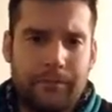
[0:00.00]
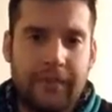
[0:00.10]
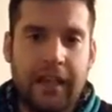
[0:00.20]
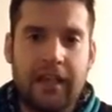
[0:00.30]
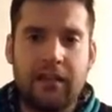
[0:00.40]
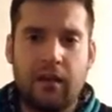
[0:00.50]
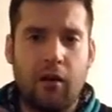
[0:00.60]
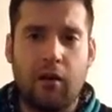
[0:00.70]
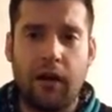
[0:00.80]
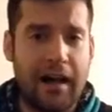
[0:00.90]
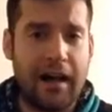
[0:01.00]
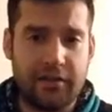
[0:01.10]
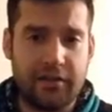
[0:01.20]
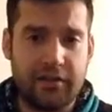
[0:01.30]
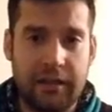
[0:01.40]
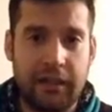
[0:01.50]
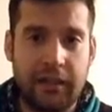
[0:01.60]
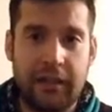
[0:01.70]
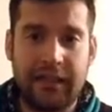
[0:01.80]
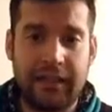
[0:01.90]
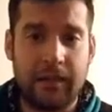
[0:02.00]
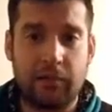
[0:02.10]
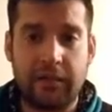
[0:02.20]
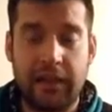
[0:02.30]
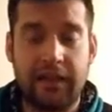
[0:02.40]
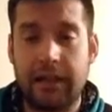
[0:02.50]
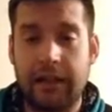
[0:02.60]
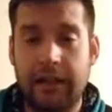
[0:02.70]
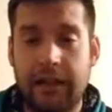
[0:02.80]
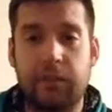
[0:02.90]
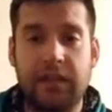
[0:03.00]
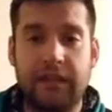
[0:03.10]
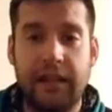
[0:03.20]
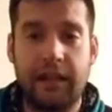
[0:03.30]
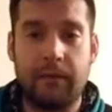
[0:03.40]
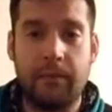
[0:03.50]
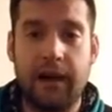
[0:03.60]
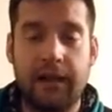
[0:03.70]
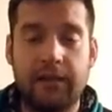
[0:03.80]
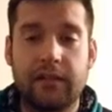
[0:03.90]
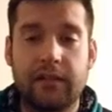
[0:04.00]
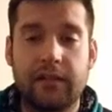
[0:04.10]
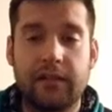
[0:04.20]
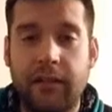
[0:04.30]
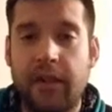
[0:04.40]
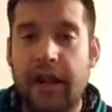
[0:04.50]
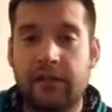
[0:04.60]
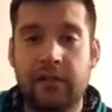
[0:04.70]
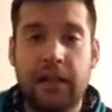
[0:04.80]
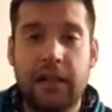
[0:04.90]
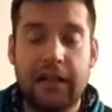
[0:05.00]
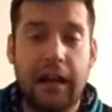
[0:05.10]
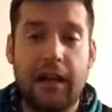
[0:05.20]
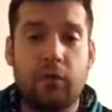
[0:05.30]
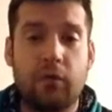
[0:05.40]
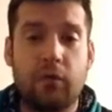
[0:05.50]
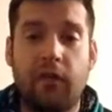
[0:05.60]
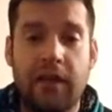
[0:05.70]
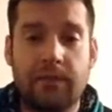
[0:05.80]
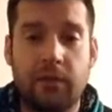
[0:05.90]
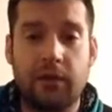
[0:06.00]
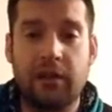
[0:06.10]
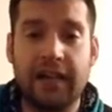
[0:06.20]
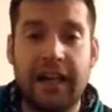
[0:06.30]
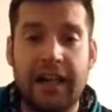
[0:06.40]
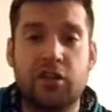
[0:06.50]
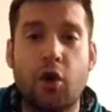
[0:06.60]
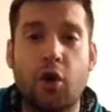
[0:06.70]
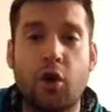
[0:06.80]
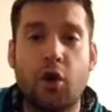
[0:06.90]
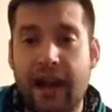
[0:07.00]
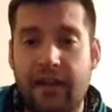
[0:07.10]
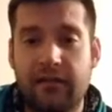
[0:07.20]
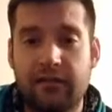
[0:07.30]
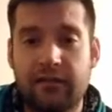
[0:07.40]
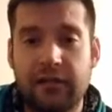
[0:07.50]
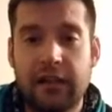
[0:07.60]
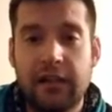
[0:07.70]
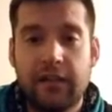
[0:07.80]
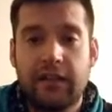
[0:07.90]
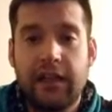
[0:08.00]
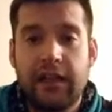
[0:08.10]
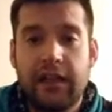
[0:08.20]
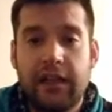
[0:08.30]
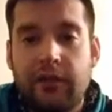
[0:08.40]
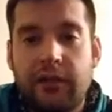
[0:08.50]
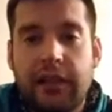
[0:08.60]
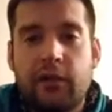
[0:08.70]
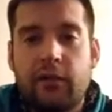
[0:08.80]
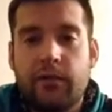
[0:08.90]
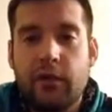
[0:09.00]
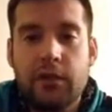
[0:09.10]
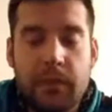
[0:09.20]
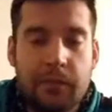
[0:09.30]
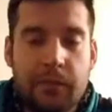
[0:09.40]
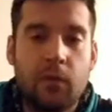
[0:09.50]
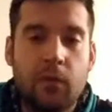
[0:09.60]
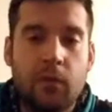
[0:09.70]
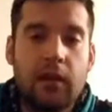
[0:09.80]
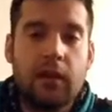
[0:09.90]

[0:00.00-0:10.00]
they all ostracize me. They think I'm completely out of my mind. I don't go on Facebook because I just don't care. They don't. Those people